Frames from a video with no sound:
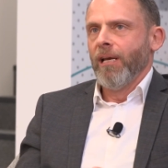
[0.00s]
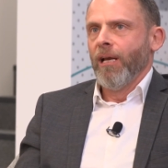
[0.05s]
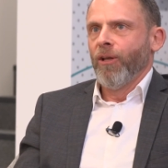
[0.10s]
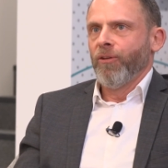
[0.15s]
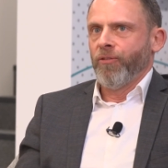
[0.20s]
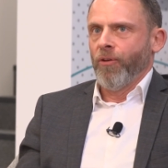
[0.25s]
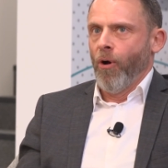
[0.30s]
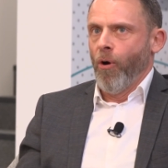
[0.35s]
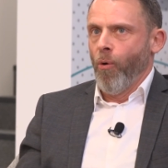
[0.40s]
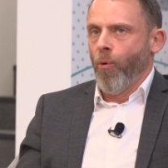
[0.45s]

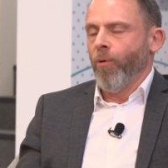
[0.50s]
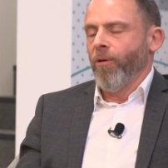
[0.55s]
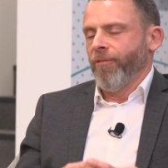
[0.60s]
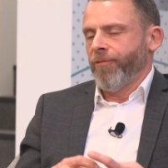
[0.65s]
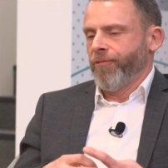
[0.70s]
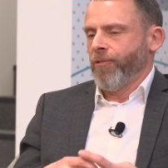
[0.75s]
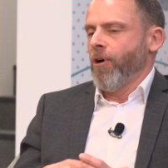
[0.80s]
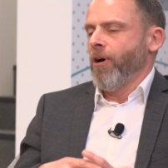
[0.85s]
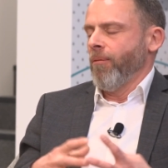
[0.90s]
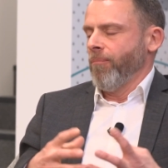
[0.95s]
So
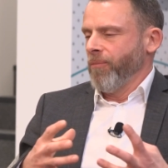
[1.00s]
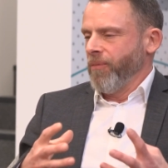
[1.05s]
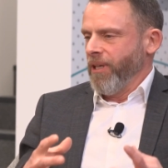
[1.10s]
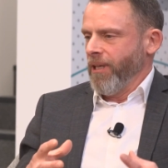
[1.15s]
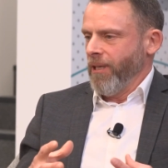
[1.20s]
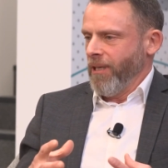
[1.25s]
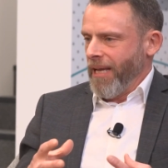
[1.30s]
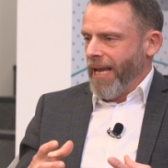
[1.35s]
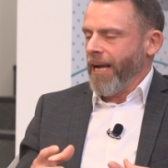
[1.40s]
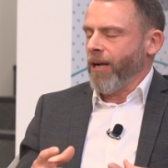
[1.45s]
from
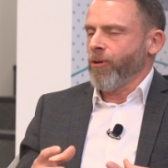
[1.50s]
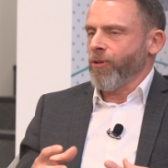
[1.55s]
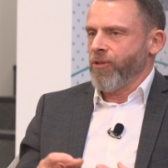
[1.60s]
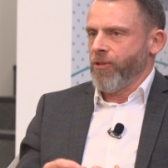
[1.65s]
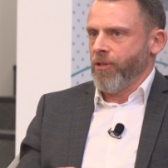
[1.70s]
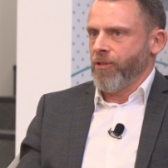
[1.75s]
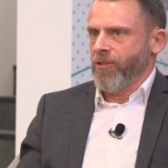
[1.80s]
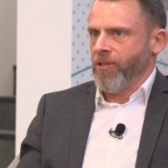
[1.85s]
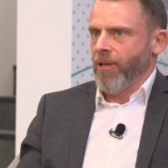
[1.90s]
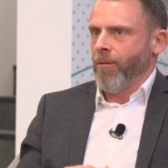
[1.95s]
the
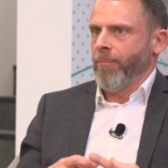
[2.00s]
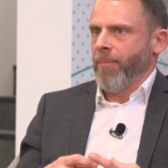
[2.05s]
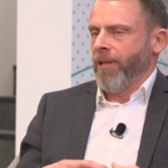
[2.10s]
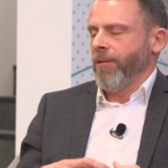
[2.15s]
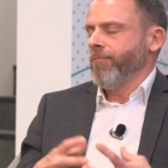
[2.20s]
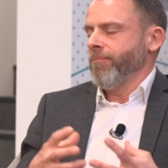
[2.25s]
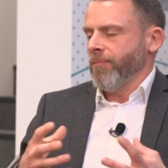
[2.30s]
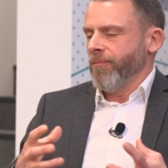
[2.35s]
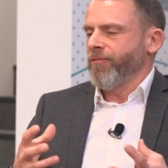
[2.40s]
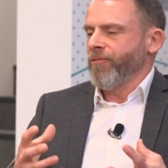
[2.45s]
ecosystem
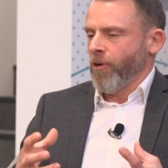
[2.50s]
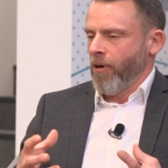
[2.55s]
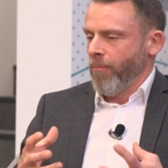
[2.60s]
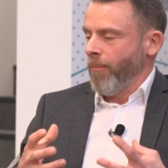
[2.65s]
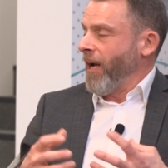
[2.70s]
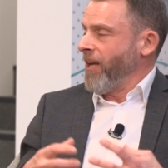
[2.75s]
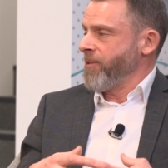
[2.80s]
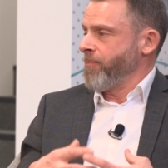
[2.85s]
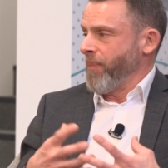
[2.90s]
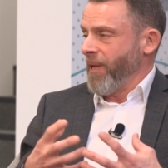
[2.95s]
and from
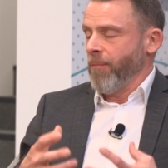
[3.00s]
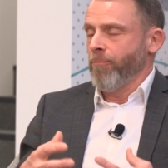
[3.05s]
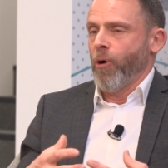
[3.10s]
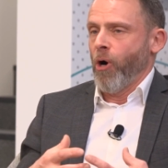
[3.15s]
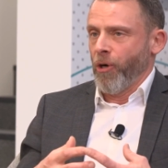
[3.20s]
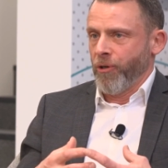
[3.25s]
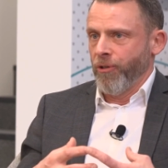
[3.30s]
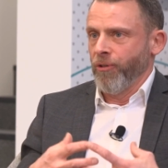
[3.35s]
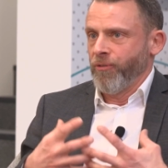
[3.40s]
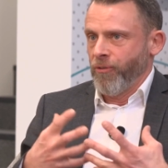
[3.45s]
us being
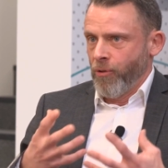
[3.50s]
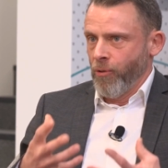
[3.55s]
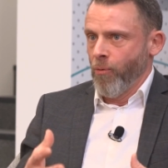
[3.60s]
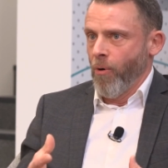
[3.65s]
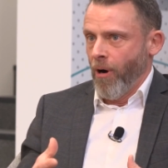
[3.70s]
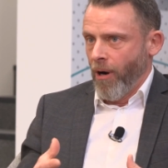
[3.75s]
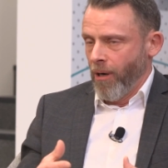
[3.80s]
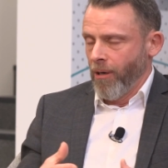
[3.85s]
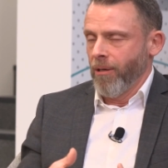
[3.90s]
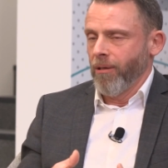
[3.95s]
partners to,
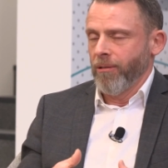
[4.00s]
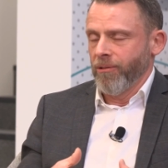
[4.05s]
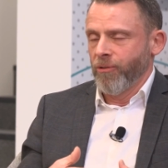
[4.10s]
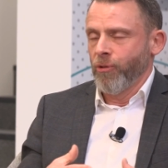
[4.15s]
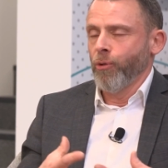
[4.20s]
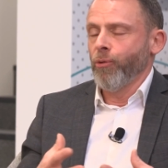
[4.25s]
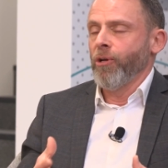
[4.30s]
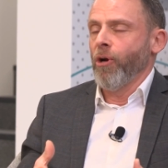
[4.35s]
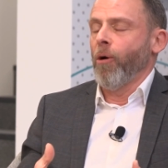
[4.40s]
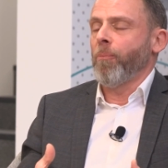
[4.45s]
our,
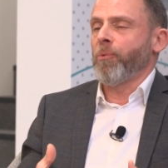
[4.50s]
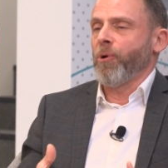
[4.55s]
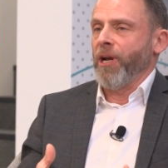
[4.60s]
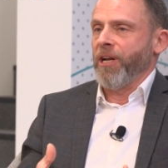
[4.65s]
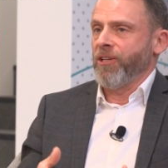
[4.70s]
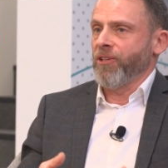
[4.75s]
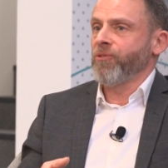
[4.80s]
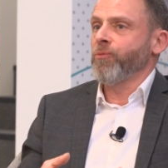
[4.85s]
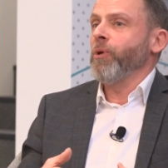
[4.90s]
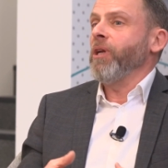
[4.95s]
to the
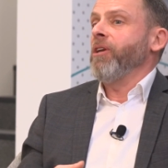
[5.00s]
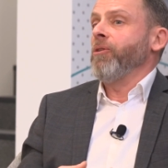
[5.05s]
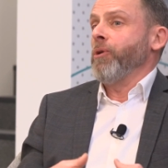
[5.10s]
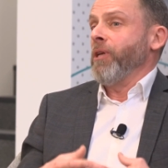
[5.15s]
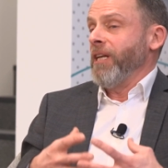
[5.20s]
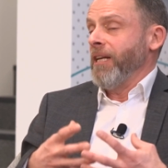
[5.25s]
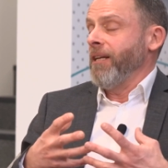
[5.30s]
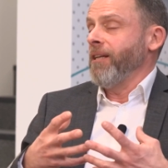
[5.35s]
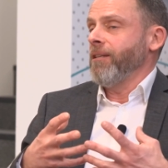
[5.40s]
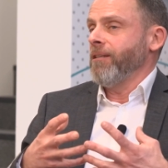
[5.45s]
operators, we
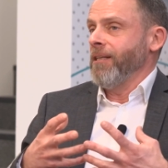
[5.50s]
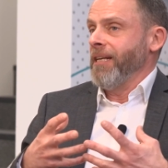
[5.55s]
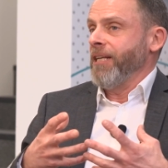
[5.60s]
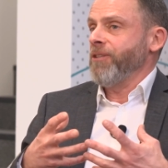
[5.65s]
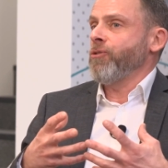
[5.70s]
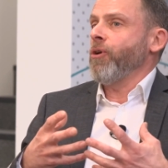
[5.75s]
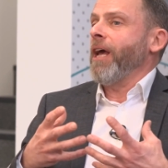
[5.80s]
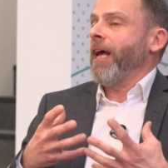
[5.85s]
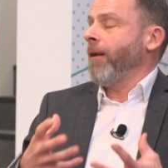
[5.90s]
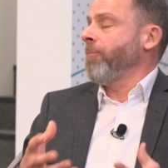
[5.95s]
really
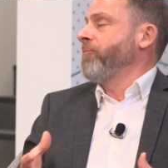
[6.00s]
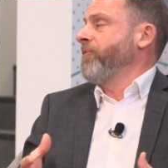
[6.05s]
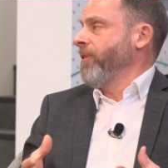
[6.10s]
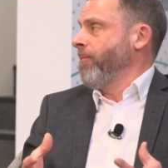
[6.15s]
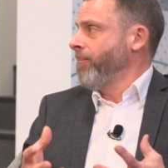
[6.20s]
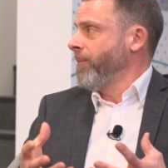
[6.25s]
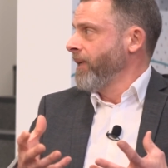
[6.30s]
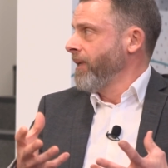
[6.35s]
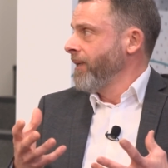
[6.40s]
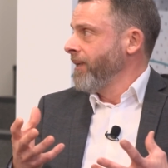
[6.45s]
need to help
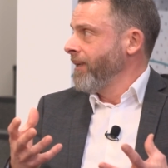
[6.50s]
them